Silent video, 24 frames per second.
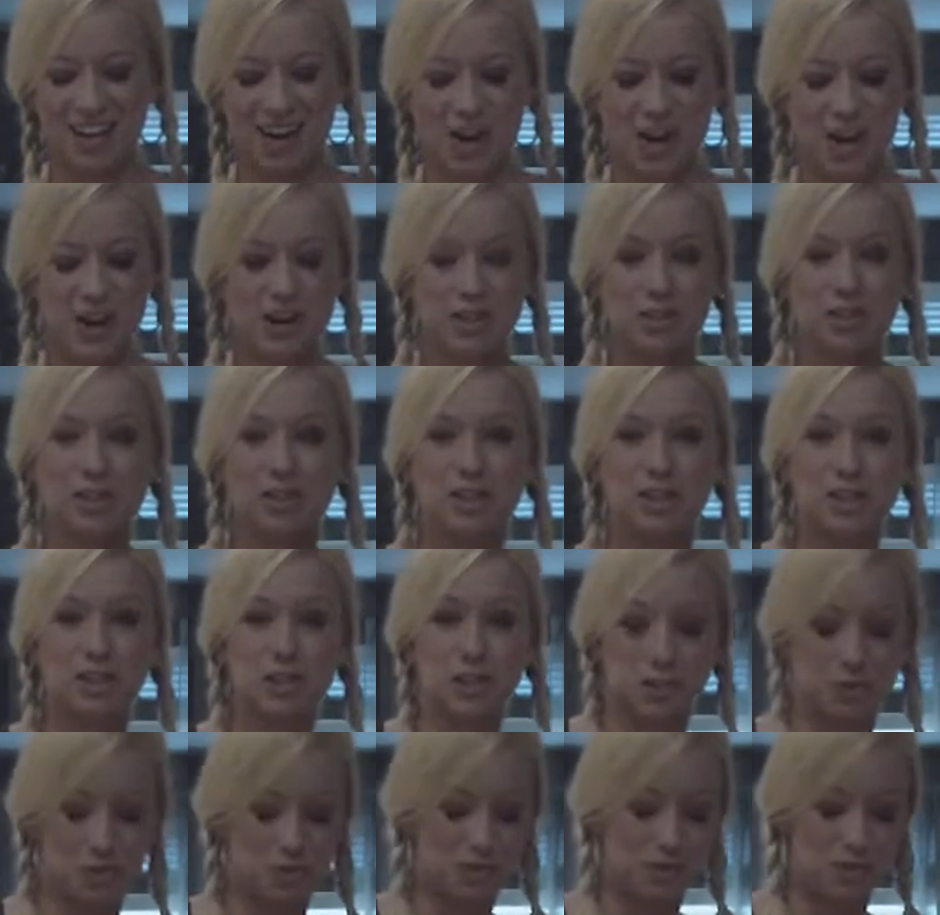hard to
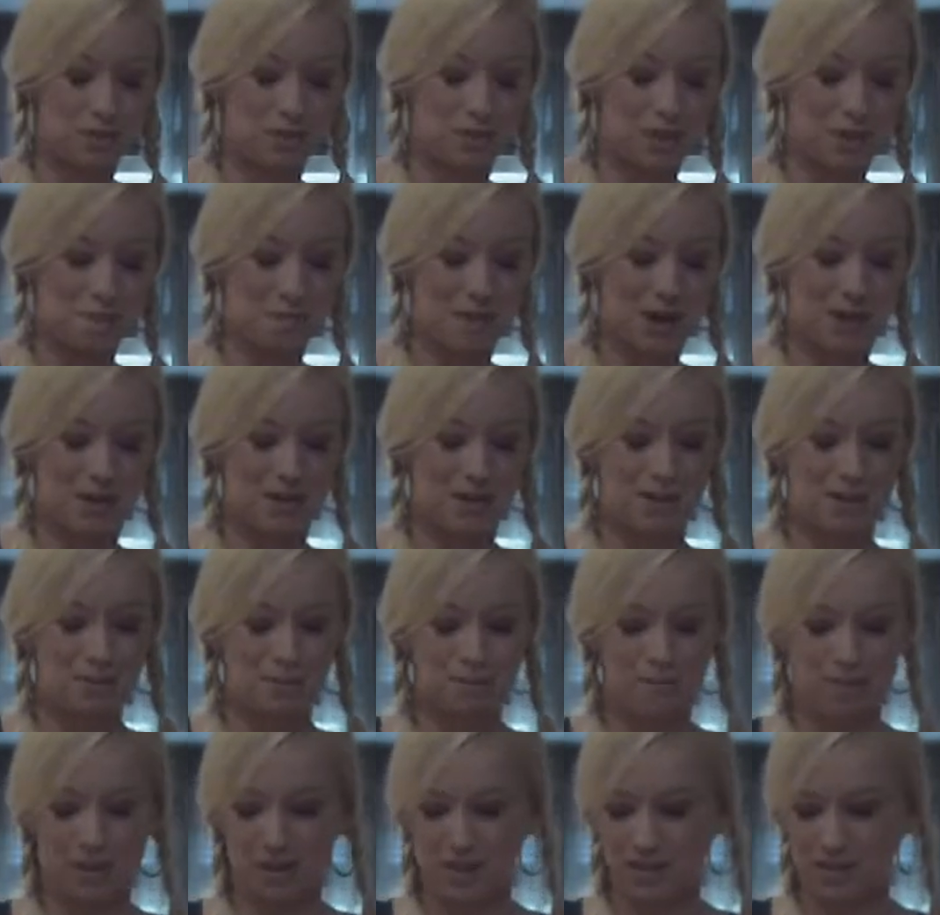control the amount
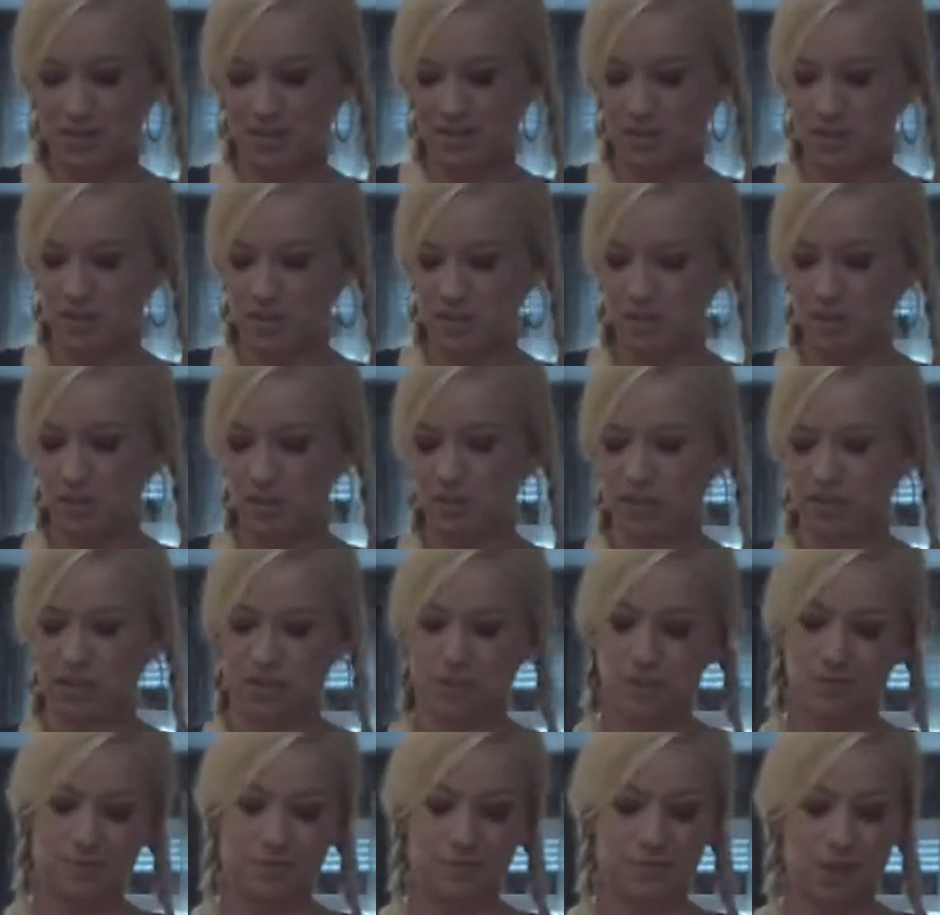of, because you
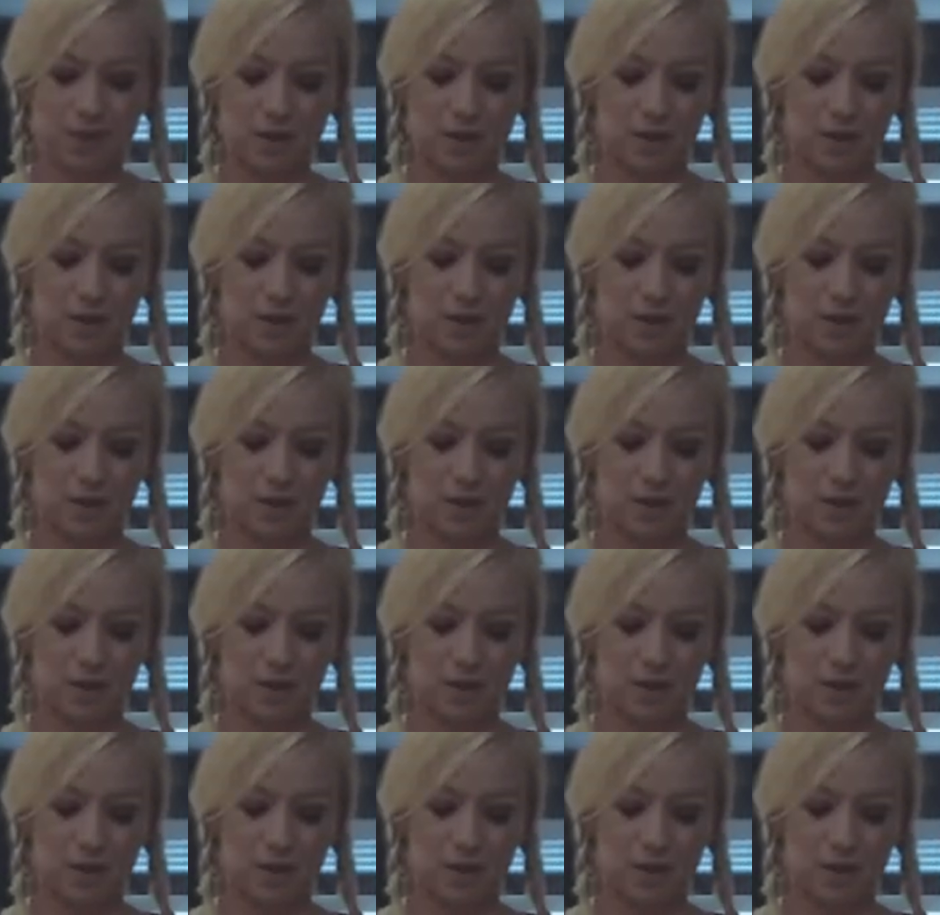just,